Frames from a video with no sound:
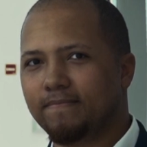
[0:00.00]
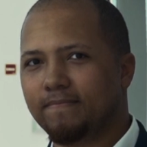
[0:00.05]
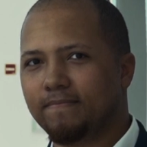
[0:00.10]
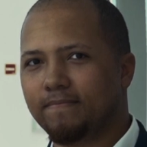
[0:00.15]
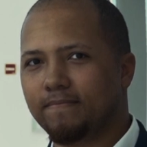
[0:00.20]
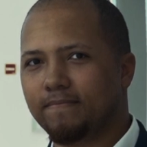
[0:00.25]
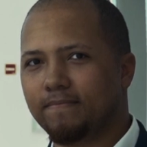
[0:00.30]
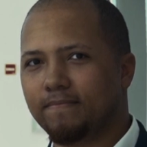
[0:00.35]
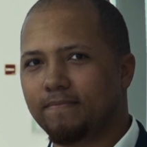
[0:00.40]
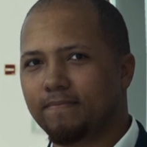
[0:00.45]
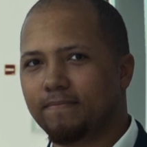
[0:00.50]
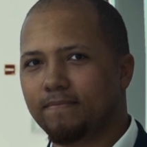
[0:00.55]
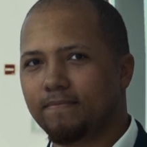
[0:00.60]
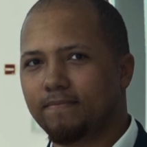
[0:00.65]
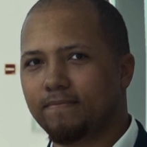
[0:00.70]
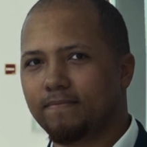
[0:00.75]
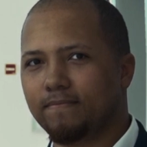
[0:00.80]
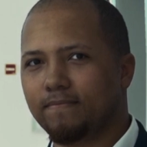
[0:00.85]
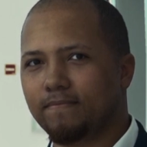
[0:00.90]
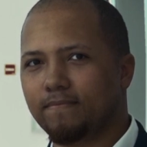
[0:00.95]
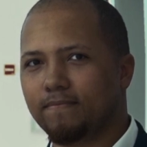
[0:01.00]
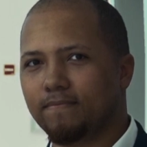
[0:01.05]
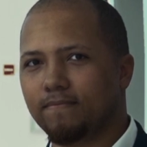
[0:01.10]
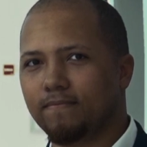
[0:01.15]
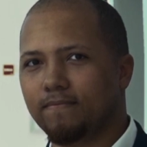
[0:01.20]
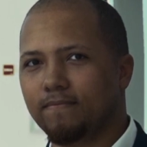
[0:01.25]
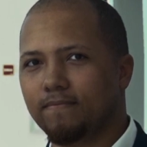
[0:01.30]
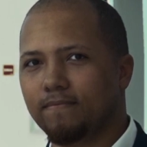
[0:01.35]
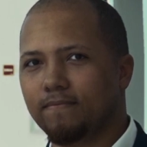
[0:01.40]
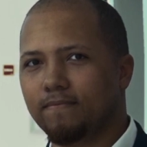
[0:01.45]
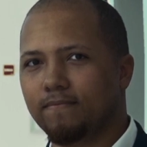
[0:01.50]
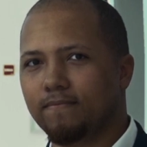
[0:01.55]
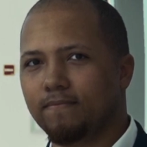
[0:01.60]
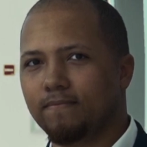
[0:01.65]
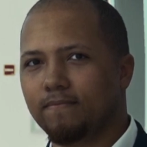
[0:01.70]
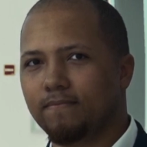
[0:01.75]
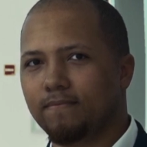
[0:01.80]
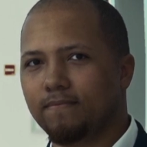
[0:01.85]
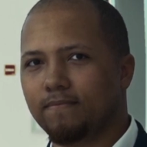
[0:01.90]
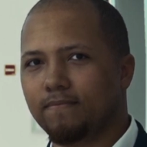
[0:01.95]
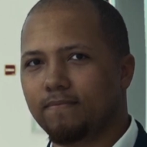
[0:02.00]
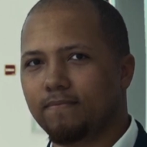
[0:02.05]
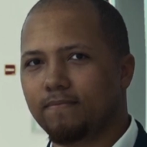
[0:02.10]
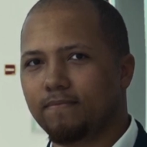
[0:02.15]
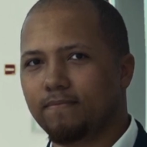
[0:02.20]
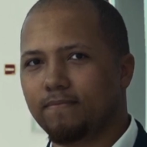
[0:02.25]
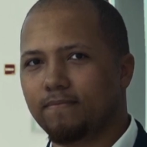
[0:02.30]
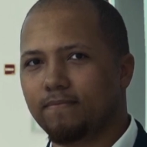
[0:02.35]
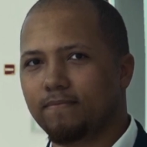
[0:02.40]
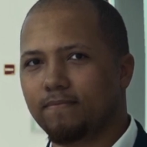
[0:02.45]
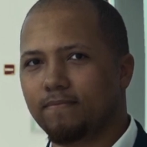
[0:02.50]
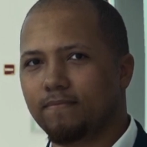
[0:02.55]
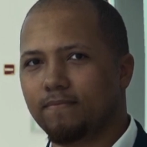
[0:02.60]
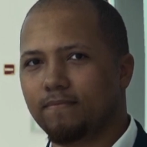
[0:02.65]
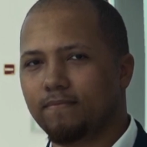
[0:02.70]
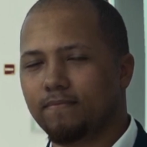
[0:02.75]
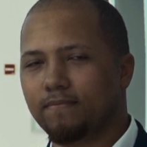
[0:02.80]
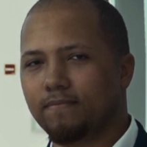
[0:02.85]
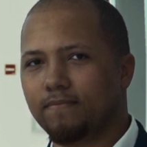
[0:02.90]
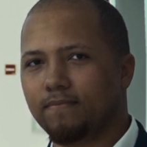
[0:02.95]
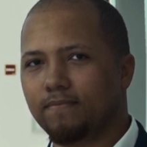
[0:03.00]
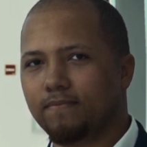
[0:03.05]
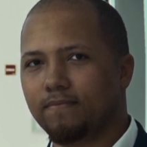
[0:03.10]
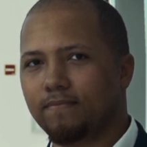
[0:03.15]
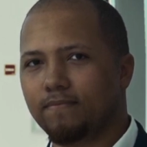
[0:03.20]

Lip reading: (silent)